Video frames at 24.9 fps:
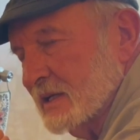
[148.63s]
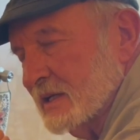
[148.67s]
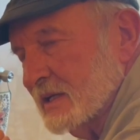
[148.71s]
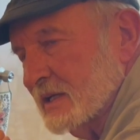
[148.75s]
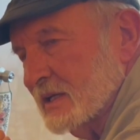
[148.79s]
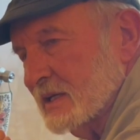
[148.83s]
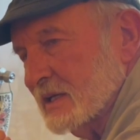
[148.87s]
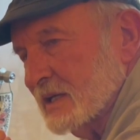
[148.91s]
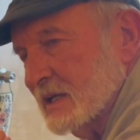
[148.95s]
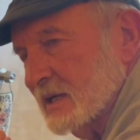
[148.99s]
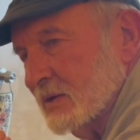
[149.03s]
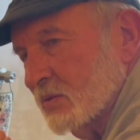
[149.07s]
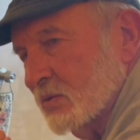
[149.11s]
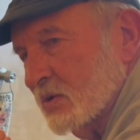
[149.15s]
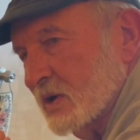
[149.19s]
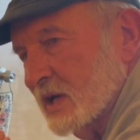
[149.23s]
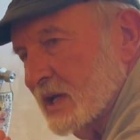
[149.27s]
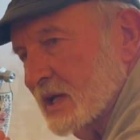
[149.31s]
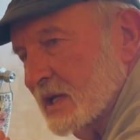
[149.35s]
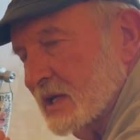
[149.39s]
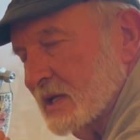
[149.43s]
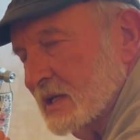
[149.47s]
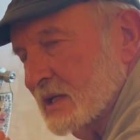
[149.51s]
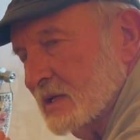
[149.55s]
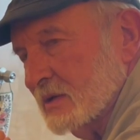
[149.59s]
and I
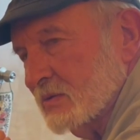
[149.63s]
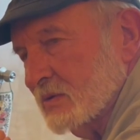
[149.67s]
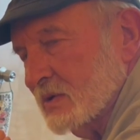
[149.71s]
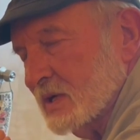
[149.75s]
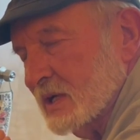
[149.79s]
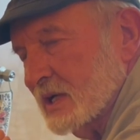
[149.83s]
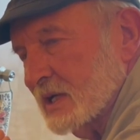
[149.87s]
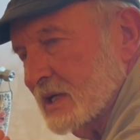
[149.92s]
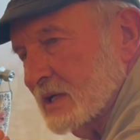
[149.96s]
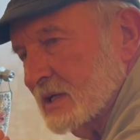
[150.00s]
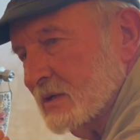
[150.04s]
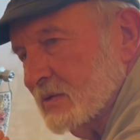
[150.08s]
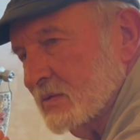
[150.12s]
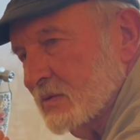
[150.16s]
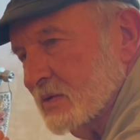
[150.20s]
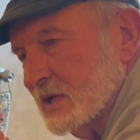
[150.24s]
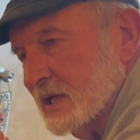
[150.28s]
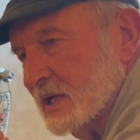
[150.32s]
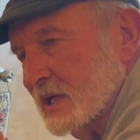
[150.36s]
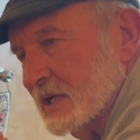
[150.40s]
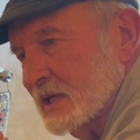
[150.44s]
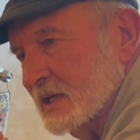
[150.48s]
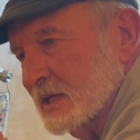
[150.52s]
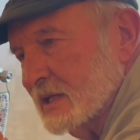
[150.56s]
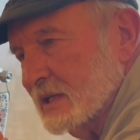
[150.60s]
wait and wait and
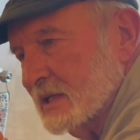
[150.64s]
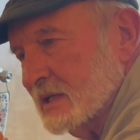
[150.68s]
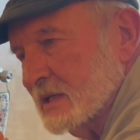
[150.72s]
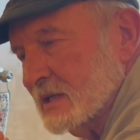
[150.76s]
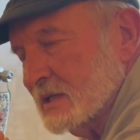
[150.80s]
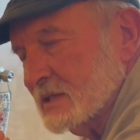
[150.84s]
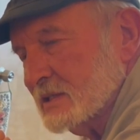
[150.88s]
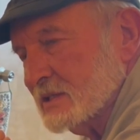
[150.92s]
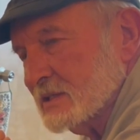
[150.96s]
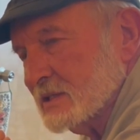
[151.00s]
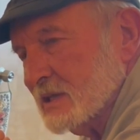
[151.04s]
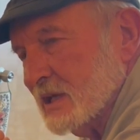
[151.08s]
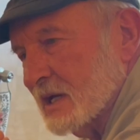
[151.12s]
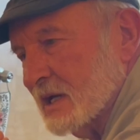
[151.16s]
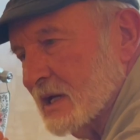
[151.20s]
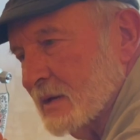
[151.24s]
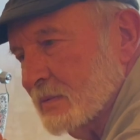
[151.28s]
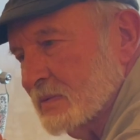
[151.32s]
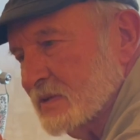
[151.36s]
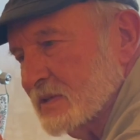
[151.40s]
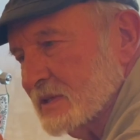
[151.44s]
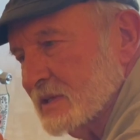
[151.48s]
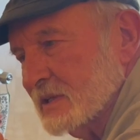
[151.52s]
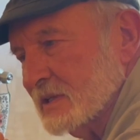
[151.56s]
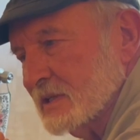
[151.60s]
wait, and there it
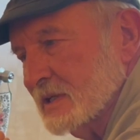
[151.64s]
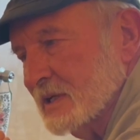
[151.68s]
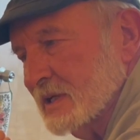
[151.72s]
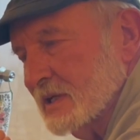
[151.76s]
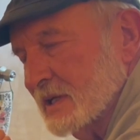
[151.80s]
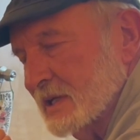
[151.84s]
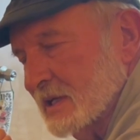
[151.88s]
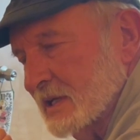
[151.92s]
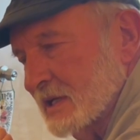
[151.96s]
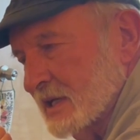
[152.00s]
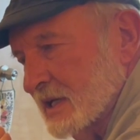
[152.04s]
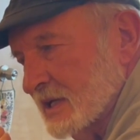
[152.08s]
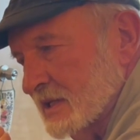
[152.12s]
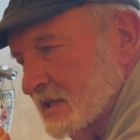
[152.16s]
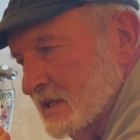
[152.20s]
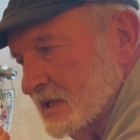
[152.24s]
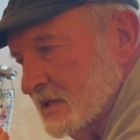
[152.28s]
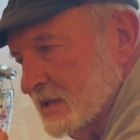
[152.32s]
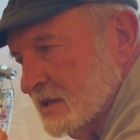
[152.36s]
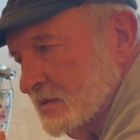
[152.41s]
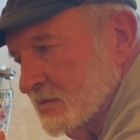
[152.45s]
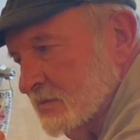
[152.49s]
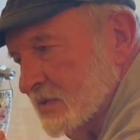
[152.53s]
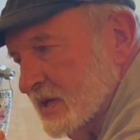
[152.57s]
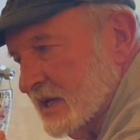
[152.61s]
stops, and I
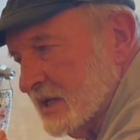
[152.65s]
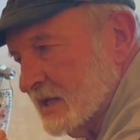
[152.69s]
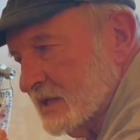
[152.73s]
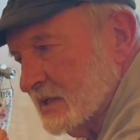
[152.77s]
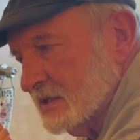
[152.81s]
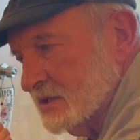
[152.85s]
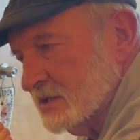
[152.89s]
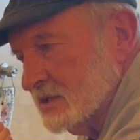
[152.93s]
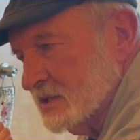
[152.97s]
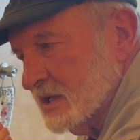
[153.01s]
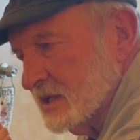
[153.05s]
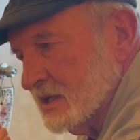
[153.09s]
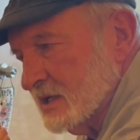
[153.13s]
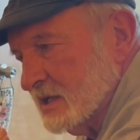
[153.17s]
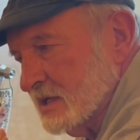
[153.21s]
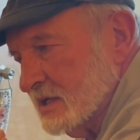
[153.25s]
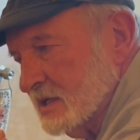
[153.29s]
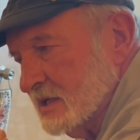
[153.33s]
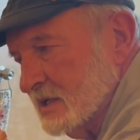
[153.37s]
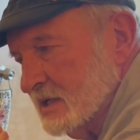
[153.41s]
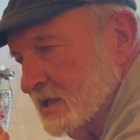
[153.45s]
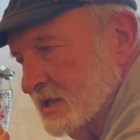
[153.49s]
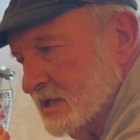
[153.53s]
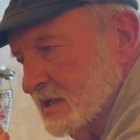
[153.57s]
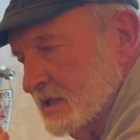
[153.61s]
come back and check,
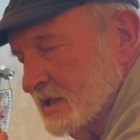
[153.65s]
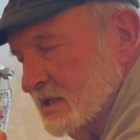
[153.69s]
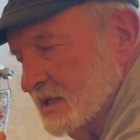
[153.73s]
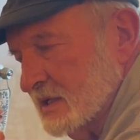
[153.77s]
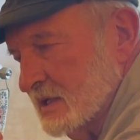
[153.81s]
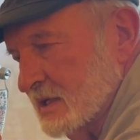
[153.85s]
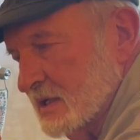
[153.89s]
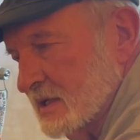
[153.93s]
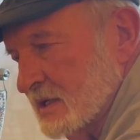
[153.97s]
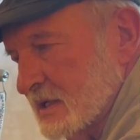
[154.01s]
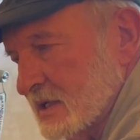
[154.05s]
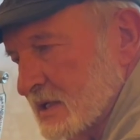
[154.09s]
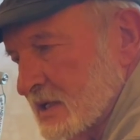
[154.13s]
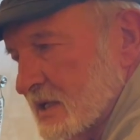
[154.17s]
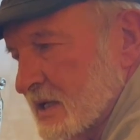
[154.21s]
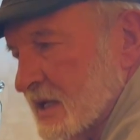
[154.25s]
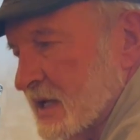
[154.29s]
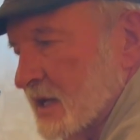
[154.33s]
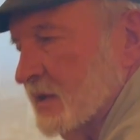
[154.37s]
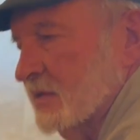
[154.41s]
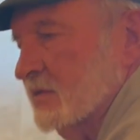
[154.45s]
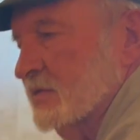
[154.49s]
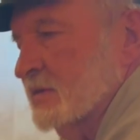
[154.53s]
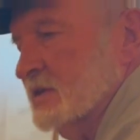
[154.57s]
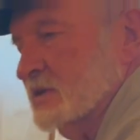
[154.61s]
and
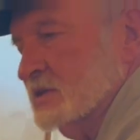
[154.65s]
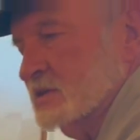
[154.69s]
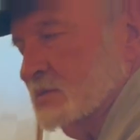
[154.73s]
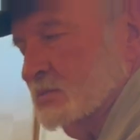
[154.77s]
now this